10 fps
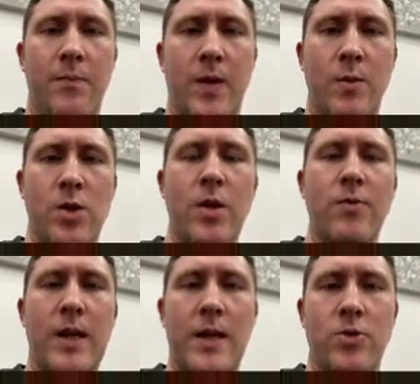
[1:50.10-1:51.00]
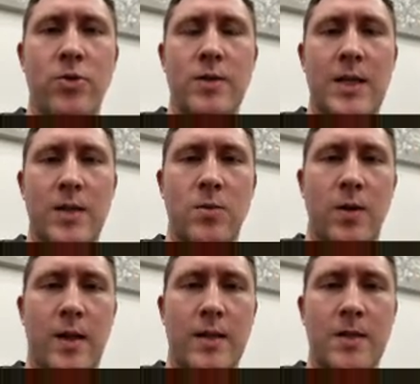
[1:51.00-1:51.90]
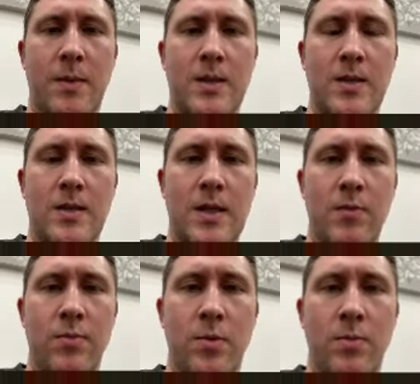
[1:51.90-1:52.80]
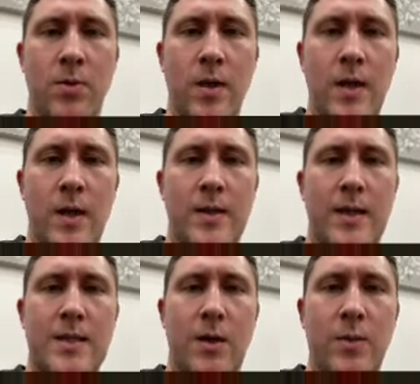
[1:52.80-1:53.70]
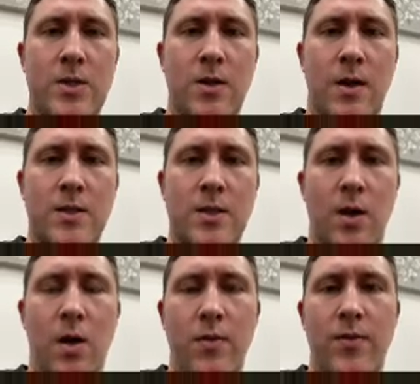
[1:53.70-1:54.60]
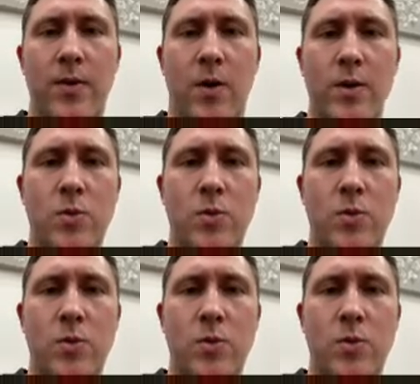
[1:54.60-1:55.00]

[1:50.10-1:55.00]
was only really a true test when I get to Man City, Liverpool. But that's how we started off. Norwich